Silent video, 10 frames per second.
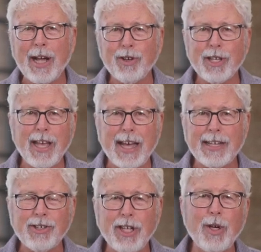how good God
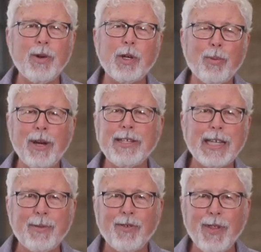is to you and you're
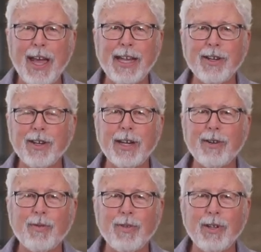praising Him for that, you're going
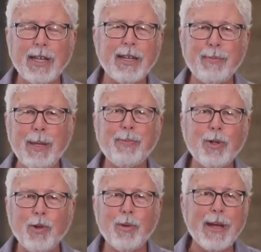to look at
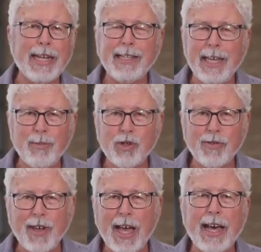people who are made in the image
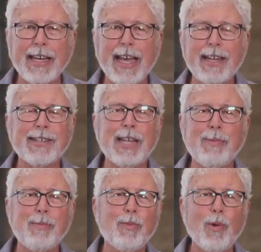of God, and it's going
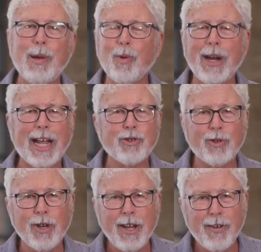to be way more
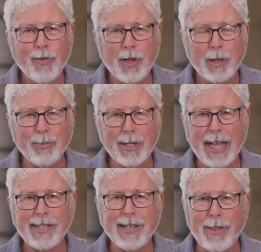natural for you to
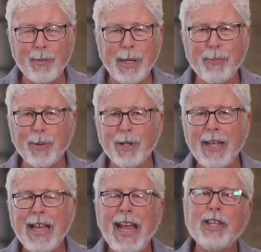bless other people.
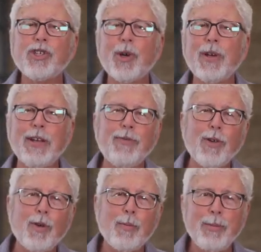And so if
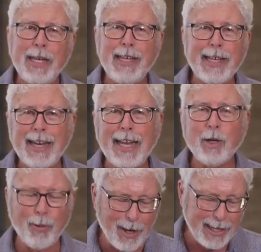you're obedient and
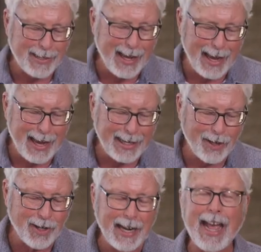you praise God,
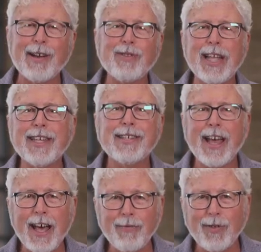you're going to have less
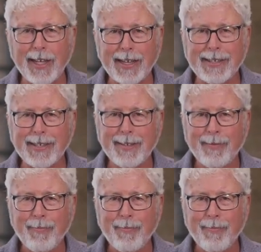conflict.